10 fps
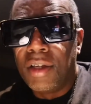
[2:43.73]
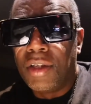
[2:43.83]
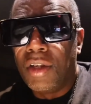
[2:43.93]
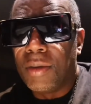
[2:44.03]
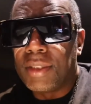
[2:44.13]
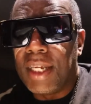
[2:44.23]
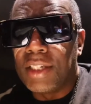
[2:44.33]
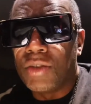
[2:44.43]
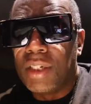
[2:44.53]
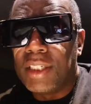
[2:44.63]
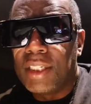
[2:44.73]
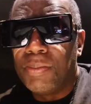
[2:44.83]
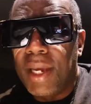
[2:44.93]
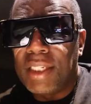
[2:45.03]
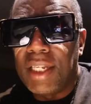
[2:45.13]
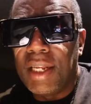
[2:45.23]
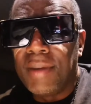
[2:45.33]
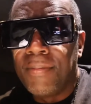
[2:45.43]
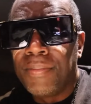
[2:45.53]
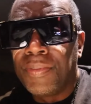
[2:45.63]
You know what I'm saying? So it's basically,
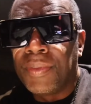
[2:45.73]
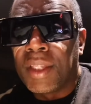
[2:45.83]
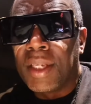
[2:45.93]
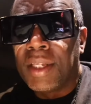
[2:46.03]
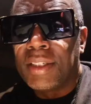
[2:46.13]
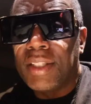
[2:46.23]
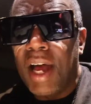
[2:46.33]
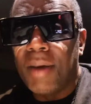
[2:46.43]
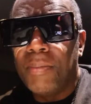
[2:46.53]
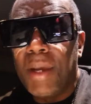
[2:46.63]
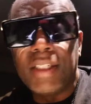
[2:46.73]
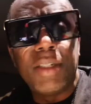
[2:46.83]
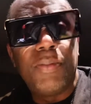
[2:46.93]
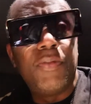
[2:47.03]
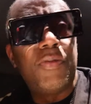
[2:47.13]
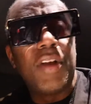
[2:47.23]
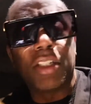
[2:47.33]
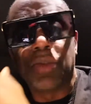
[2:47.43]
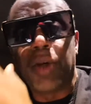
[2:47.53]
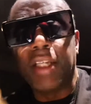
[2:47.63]
stock basically
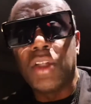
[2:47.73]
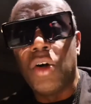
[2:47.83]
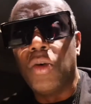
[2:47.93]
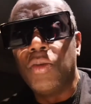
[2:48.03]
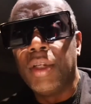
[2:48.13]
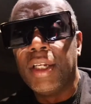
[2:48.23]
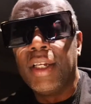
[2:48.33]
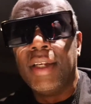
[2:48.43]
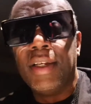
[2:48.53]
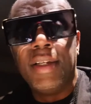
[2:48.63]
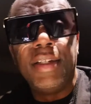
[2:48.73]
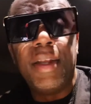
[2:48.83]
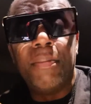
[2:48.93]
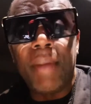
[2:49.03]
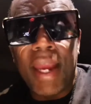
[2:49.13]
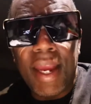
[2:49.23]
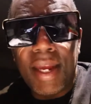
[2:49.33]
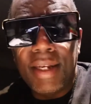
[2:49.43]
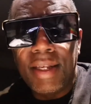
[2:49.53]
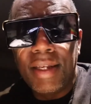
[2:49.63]
fluctuates on
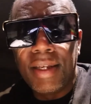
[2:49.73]
demand